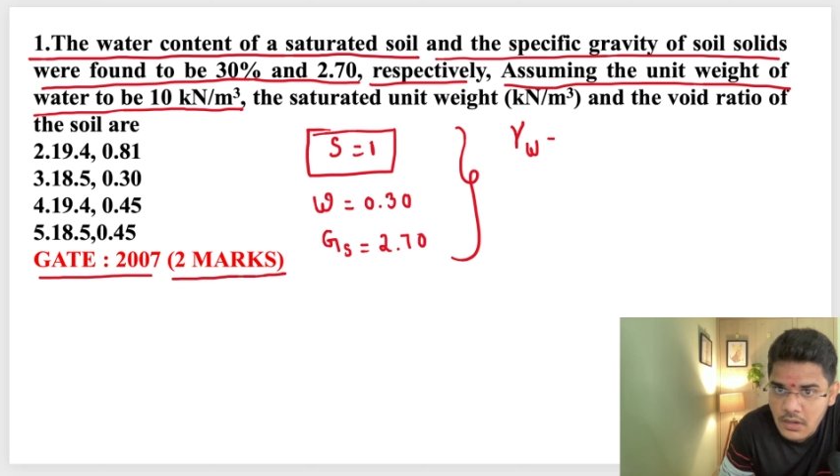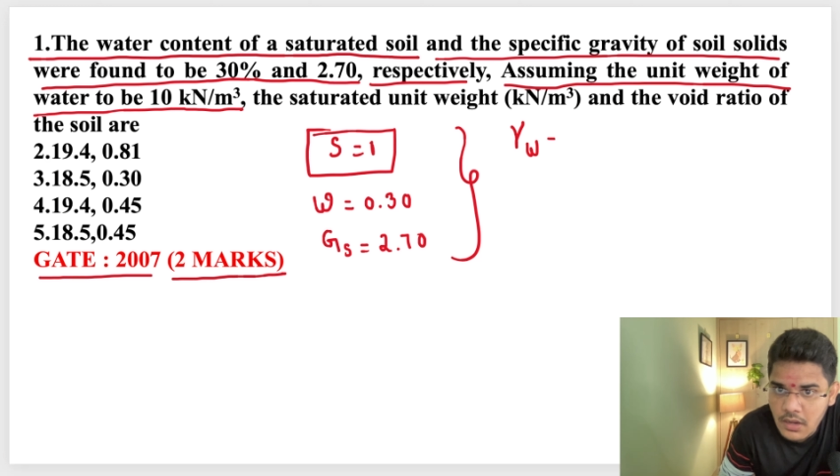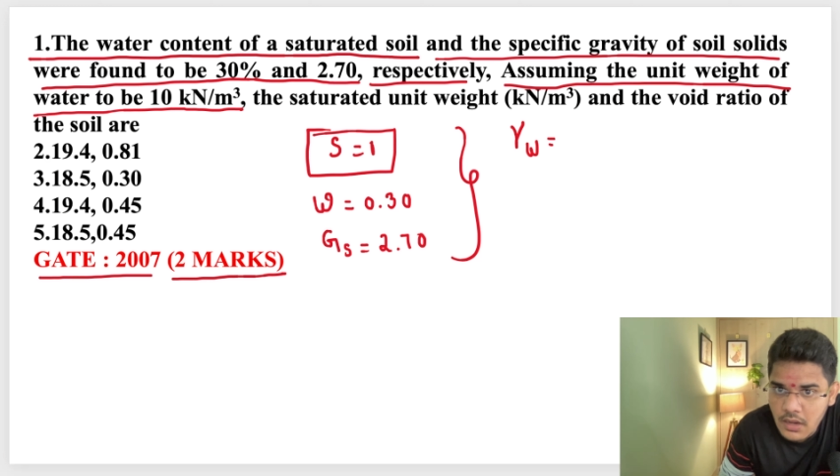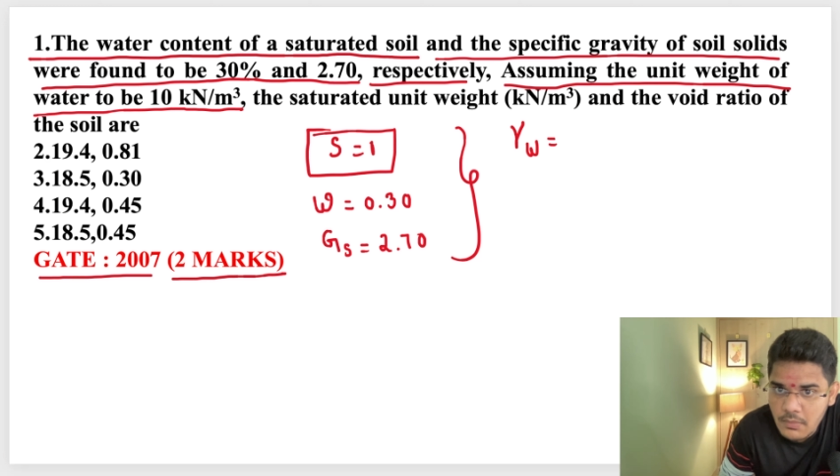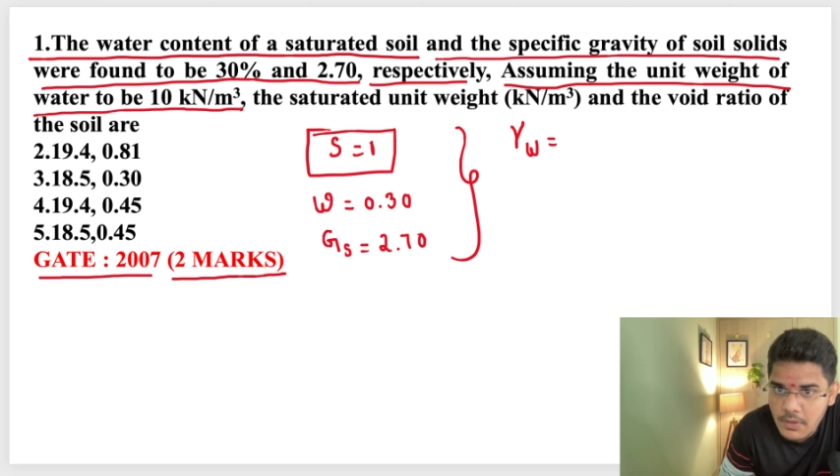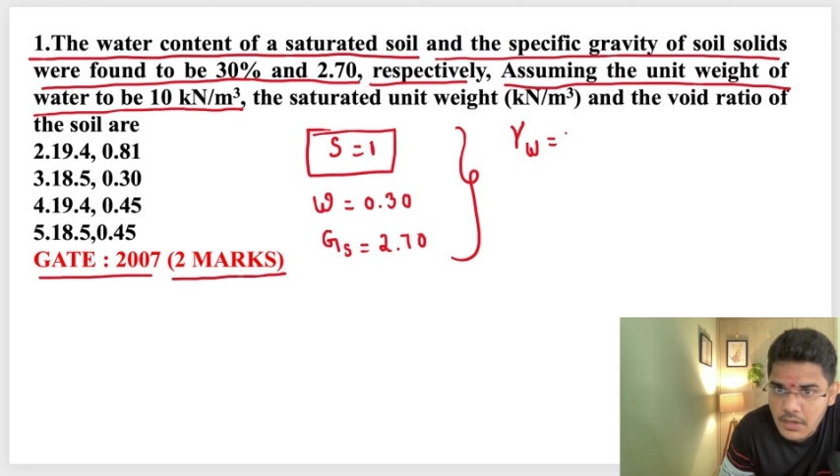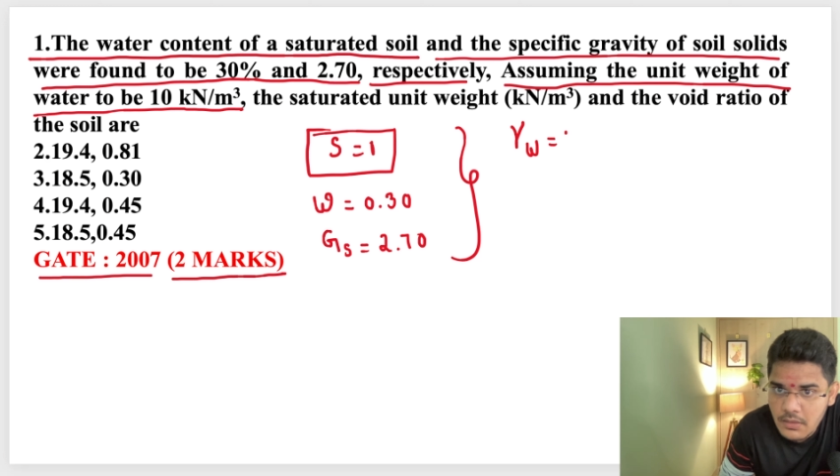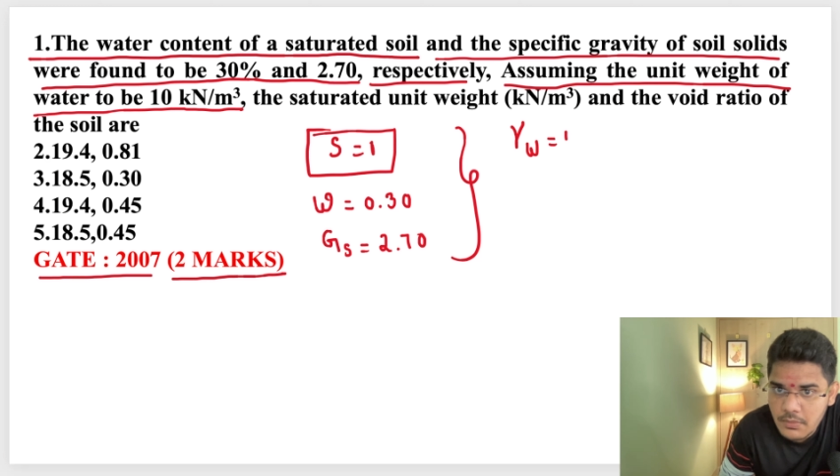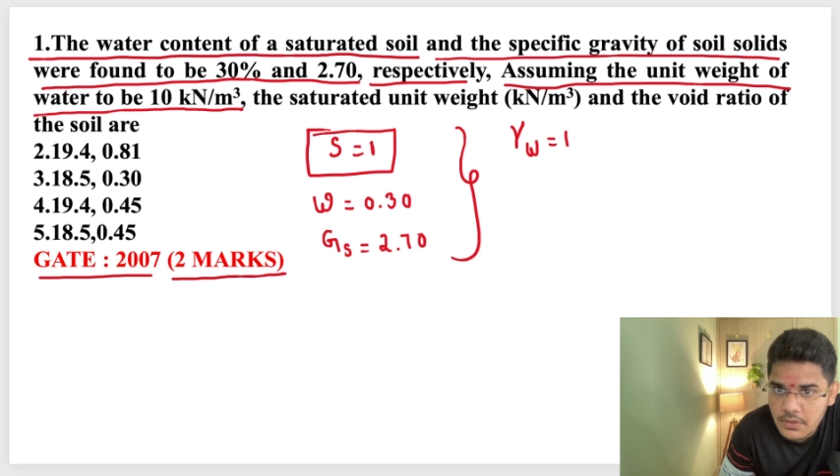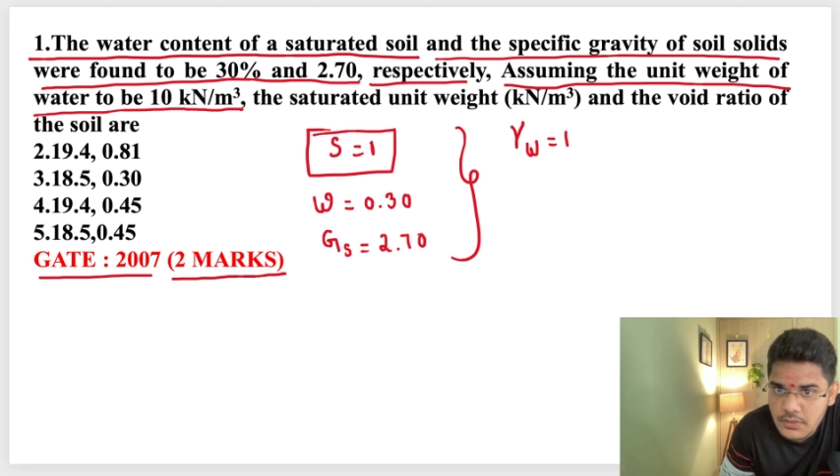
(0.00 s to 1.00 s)
gamma
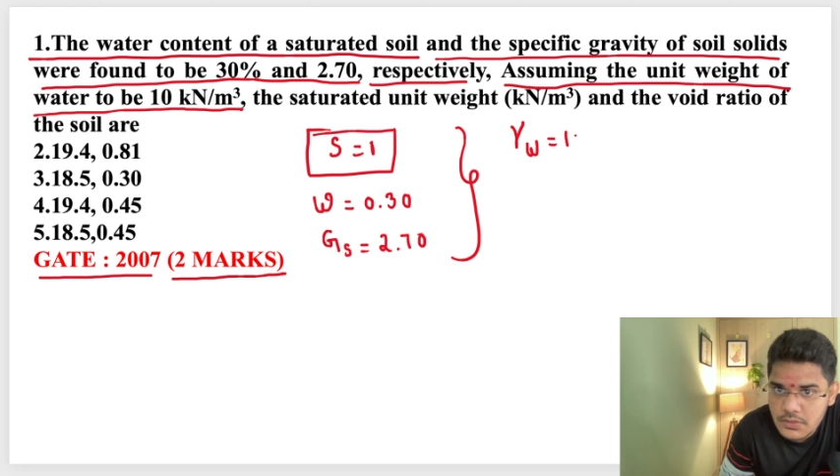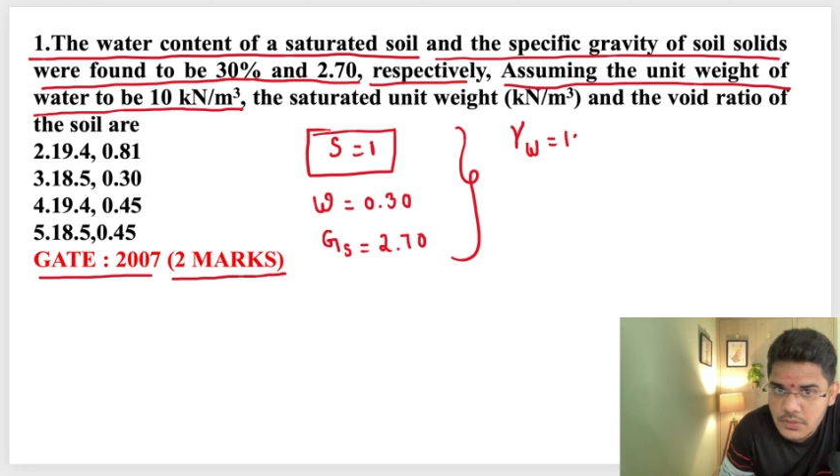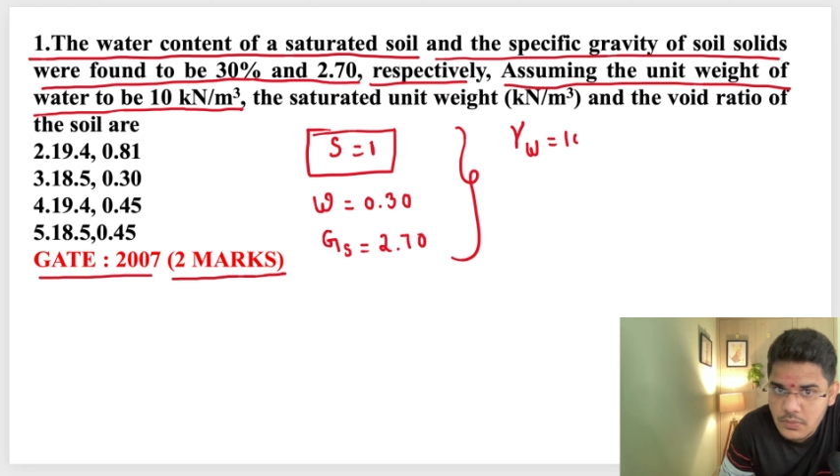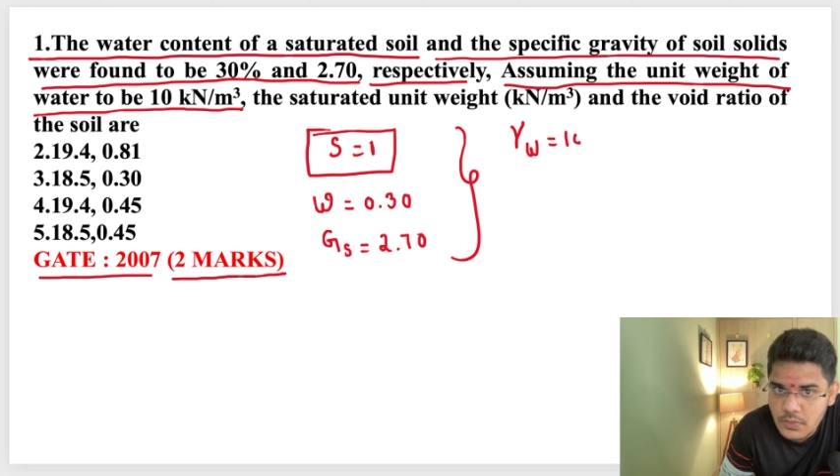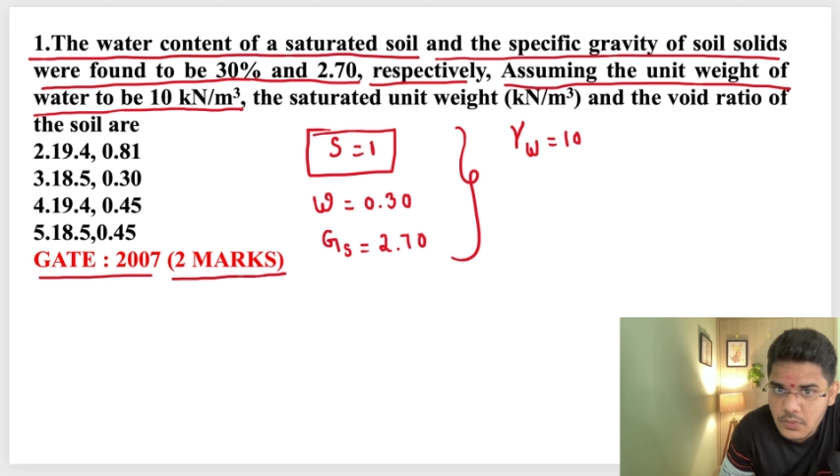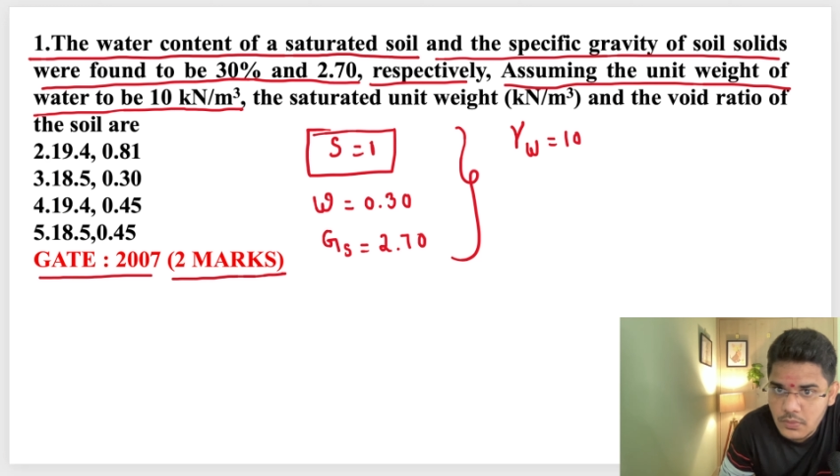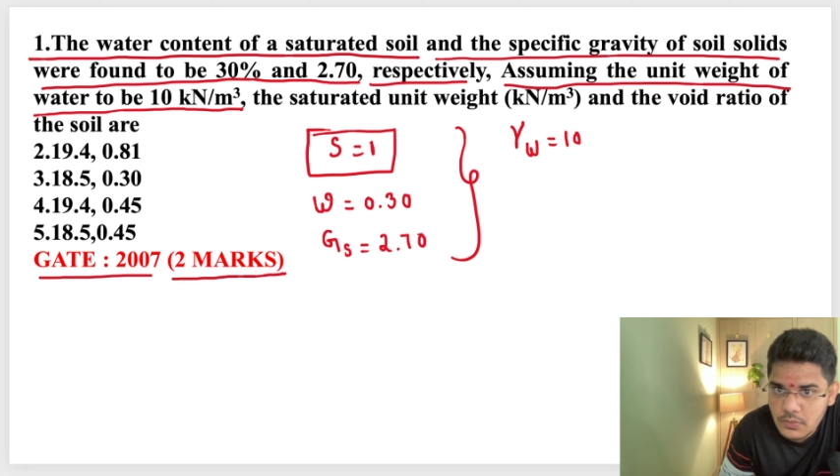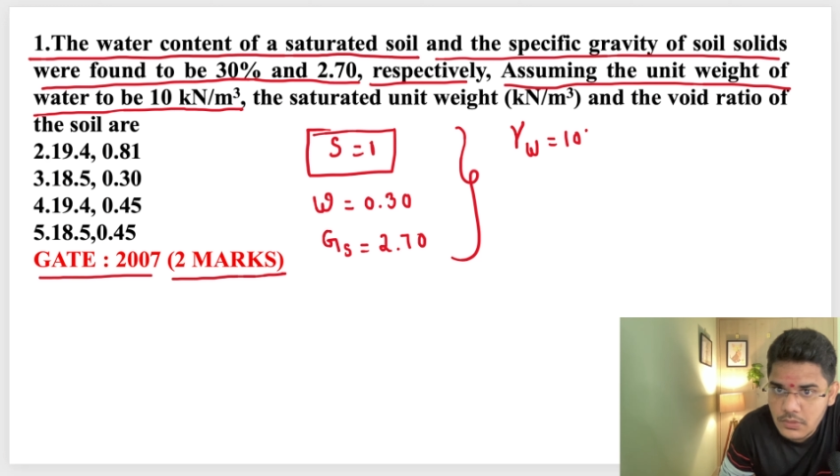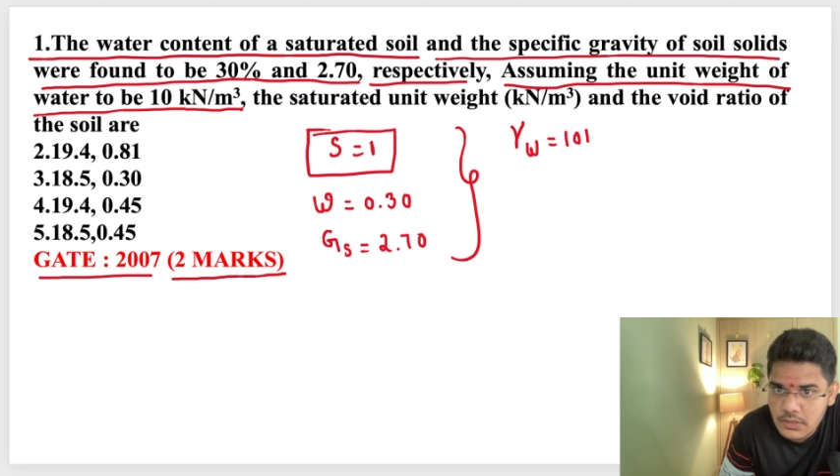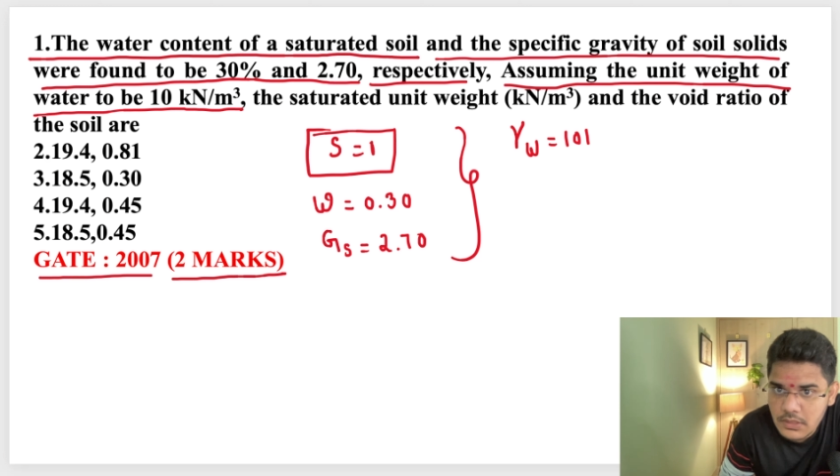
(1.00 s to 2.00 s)
W is equal
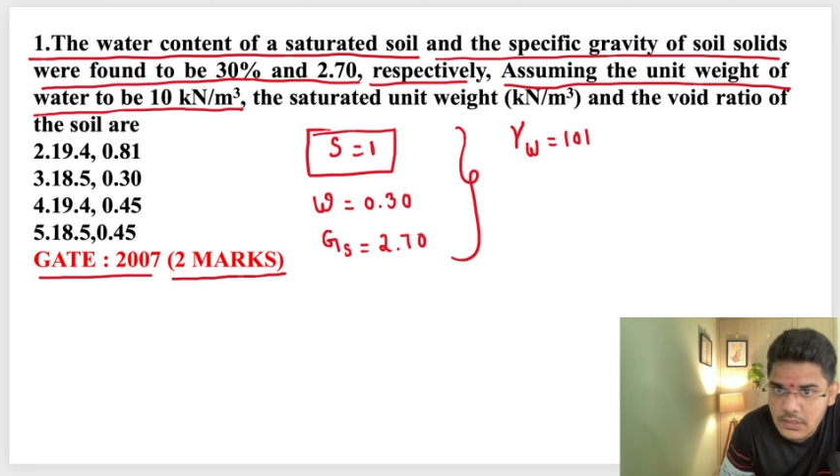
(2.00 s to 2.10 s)
to